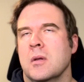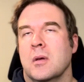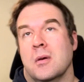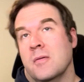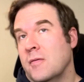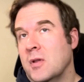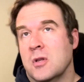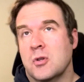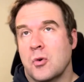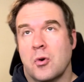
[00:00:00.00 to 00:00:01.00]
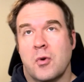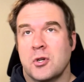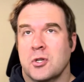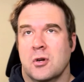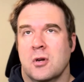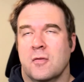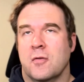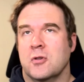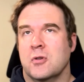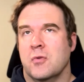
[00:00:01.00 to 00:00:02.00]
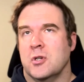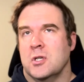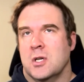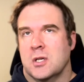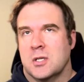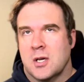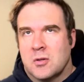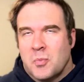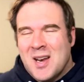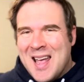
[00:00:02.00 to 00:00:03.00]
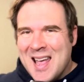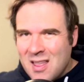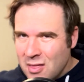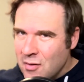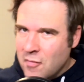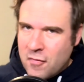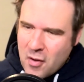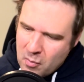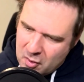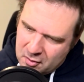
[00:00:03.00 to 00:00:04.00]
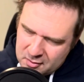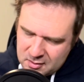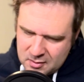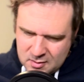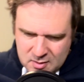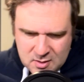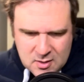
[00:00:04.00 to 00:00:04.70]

Yeah, 5th in total rushing yards, 1st in rushing touchdowns, but 8th in fumbles.